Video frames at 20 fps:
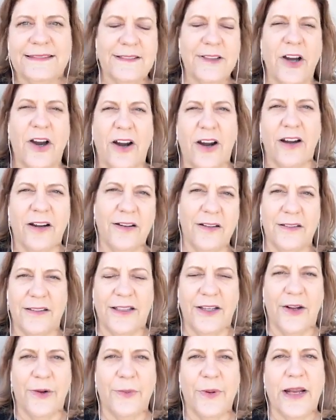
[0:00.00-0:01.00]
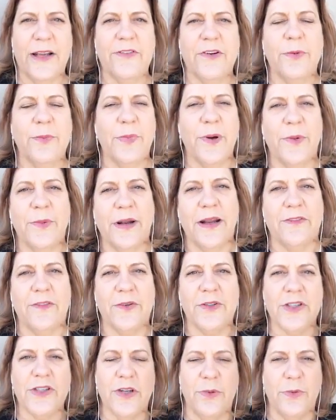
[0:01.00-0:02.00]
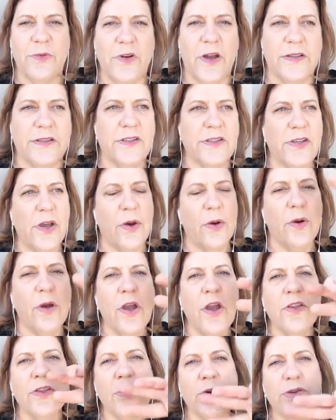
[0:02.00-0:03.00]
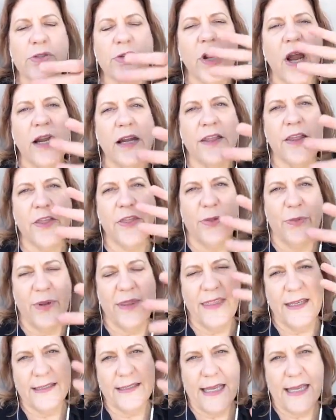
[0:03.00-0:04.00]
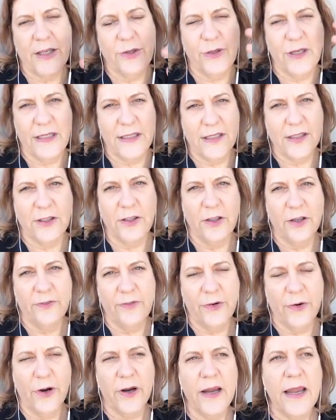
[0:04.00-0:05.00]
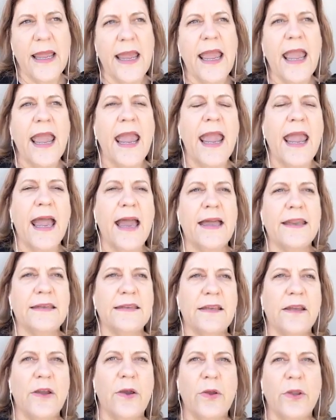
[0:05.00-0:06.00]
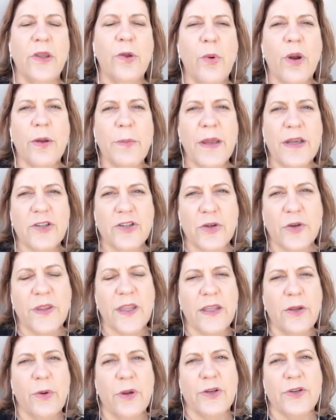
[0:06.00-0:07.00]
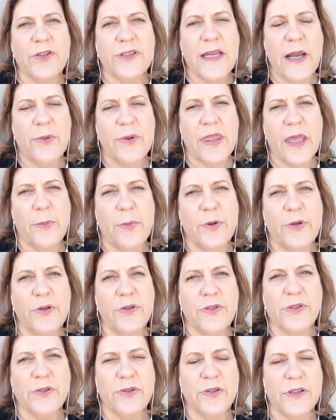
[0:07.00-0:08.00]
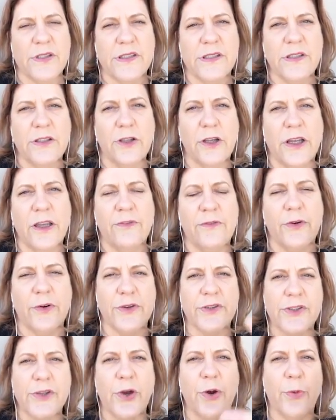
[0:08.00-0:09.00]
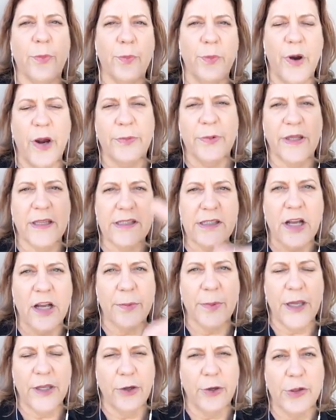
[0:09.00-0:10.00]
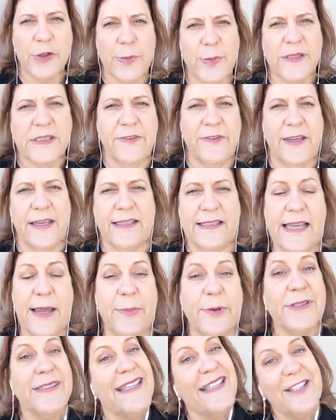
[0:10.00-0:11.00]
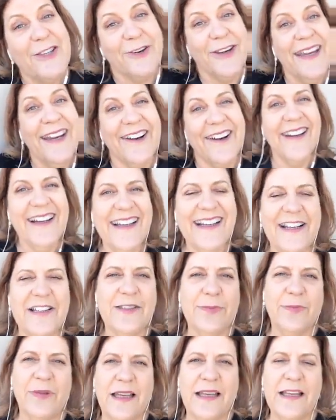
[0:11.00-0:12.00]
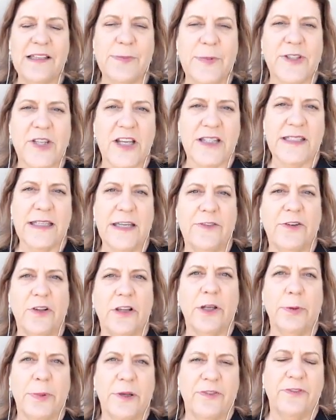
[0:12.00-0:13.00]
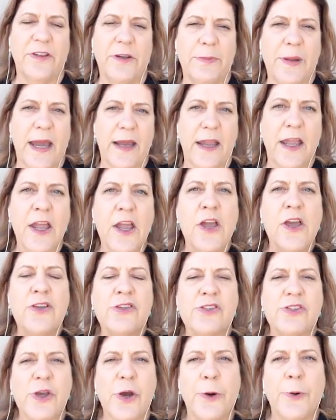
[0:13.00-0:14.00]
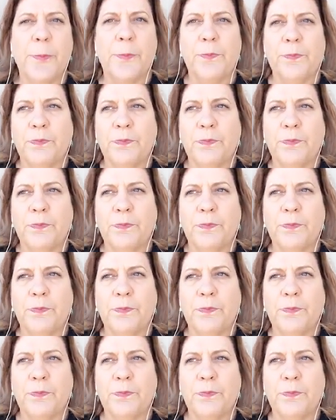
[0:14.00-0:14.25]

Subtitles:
are, whatever, but whatever. We're just going to move on. So those are kind of the three things that you need to look for, and you want to make sure that you understand what that producer is looking for. So Barbara, let's talk about your specific example. Since you're here, gives me a chance to give you a little bit of feedback. So